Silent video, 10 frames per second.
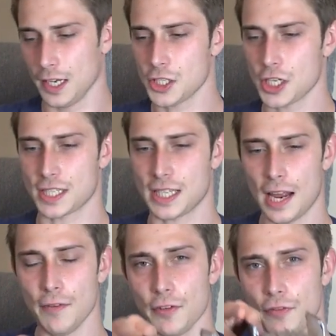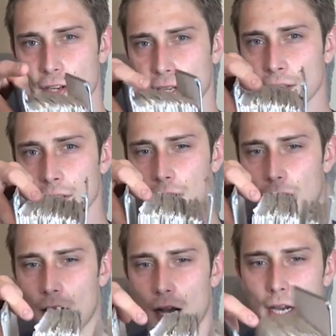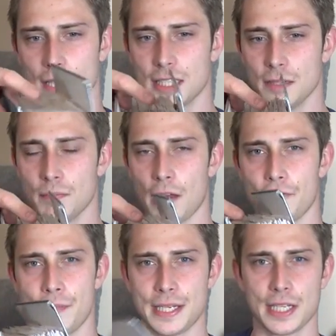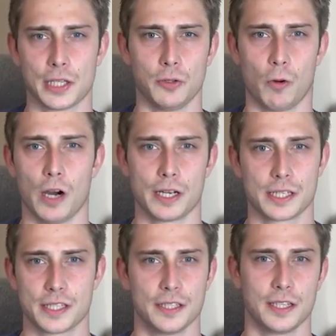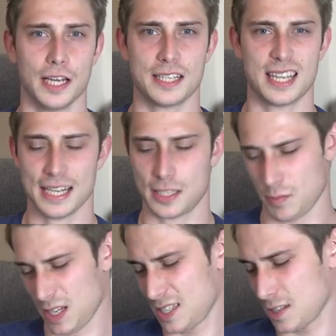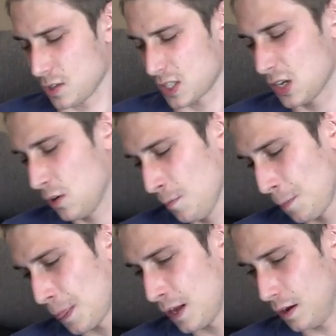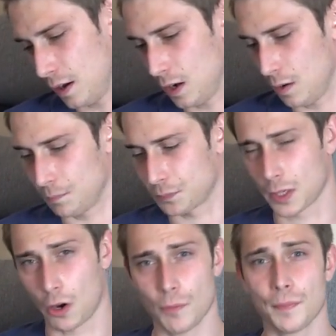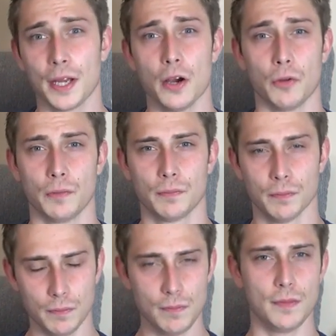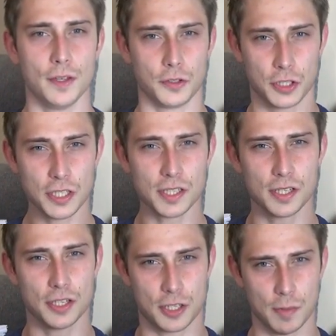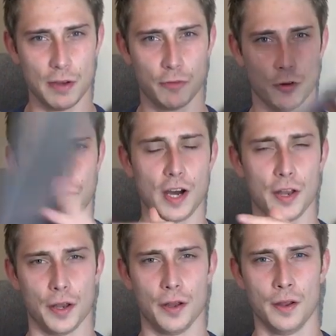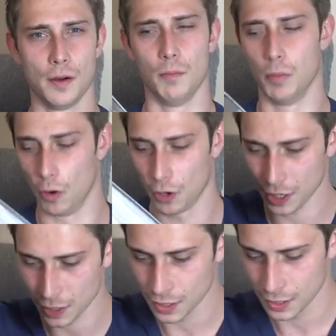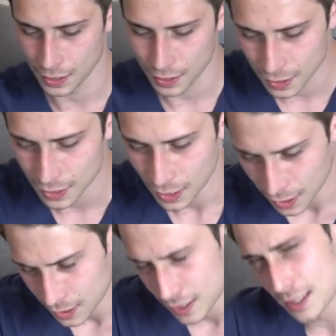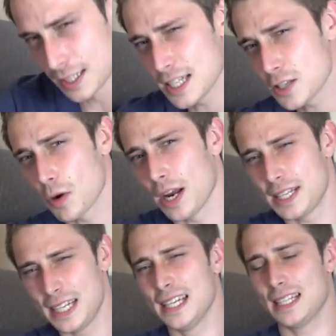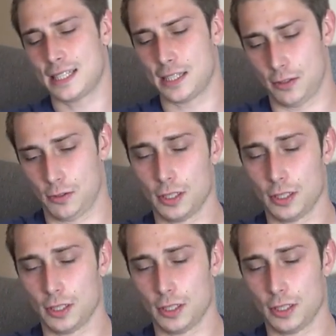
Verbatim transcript: It's just everything I did mathematical wise in the last 8 semesters or so. On my own. This is the math for fun, boy. This right here is the